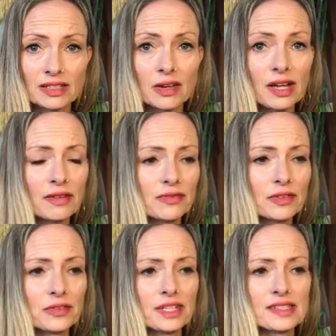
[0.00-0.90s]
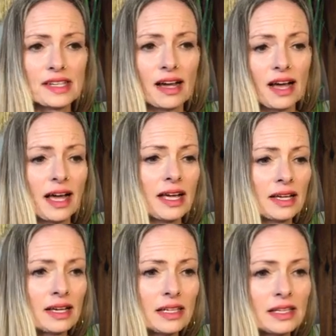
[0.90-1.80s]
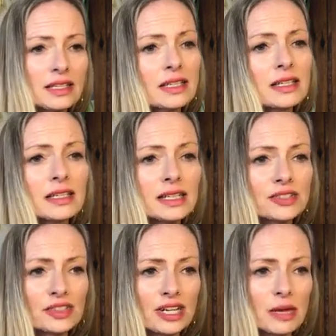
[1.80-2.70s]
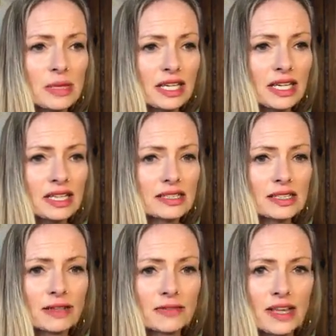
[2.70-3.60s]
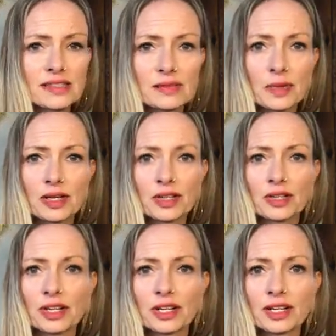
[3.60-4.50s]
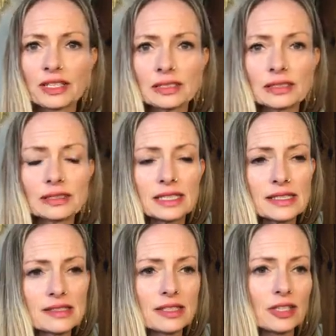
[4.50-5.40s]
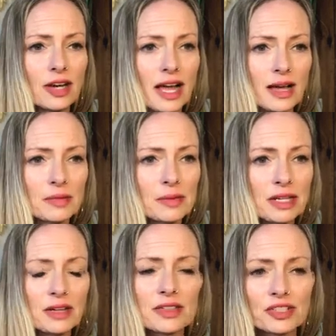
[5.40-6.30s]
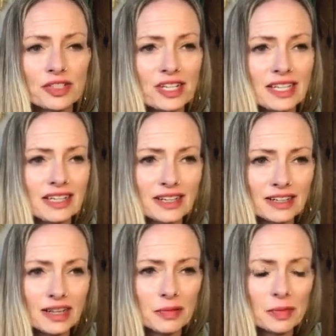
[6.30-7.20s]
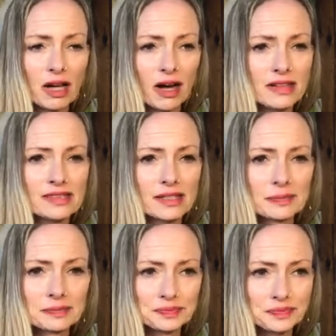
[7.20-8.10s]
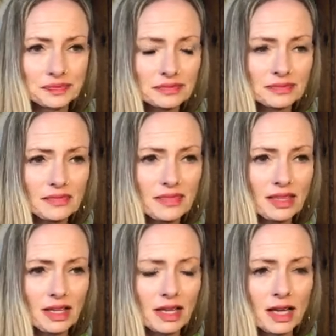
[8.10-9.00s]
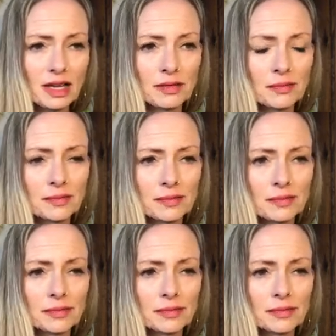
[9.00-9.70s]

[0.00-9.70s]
and go ahead, feel free to say hi as you're coming in to Facebook or Instagram. Let me know that you're here. That would be awesome. One